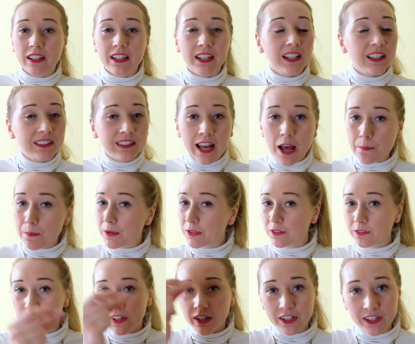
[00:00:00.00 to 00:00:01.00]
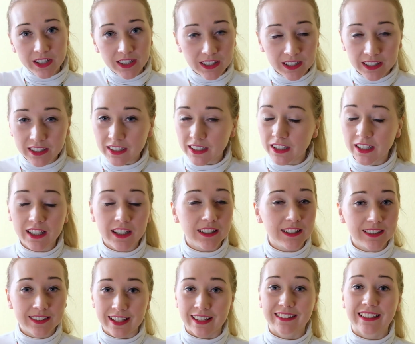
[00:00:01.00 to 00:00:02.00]
It happened very
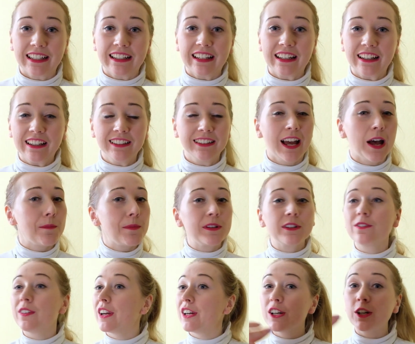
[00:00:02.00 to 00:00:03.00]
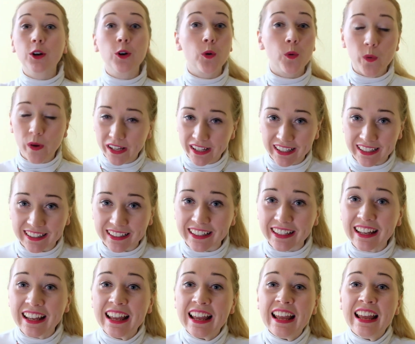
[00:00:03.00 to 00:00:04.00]
suddenly, it happened very
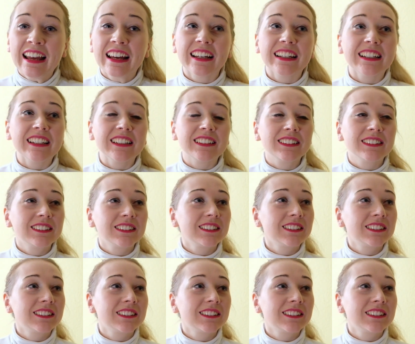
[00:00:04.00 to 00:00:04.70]
quickly. It